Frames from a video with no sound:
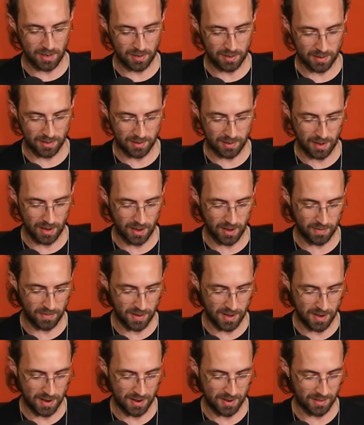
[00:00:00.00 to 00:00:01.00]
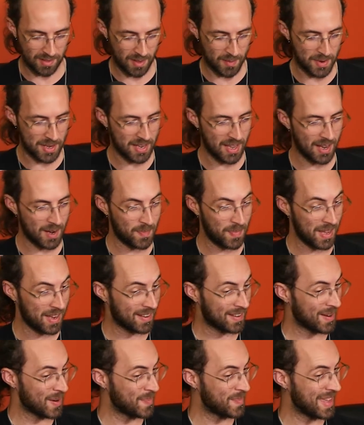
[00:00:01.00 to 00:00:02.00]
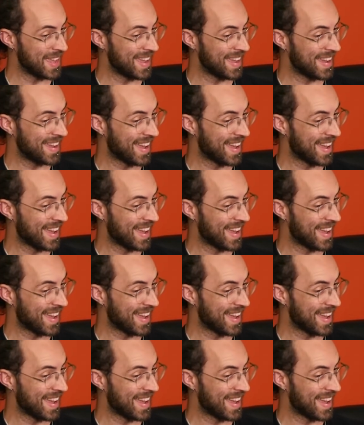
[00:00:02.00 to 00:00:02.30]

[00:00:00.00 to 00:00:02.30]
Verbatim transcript: stuff here let it's... me take a picture of me